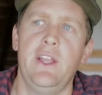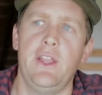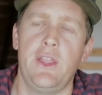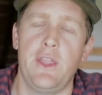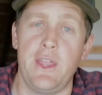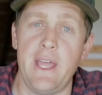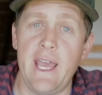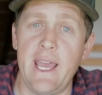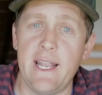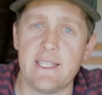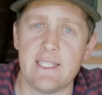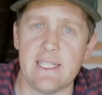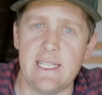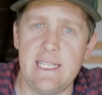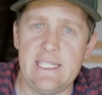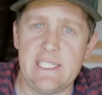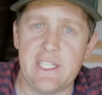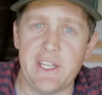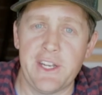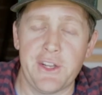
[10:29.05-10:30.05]
that
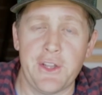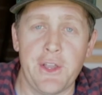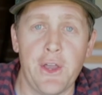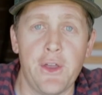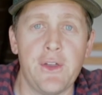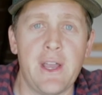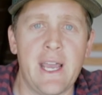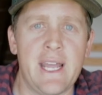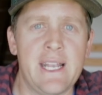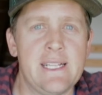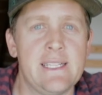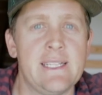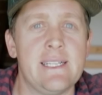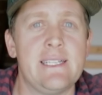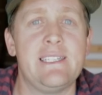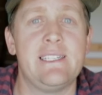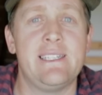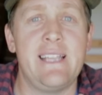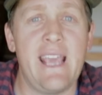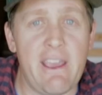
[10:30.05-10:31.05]
is going to go under
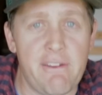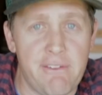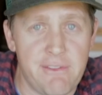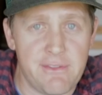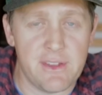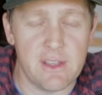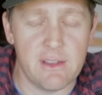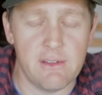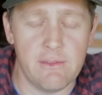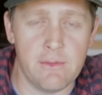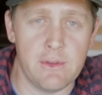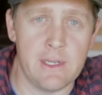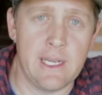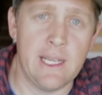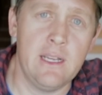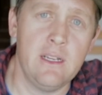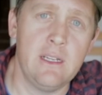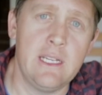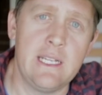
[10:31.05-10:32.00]
teff for now.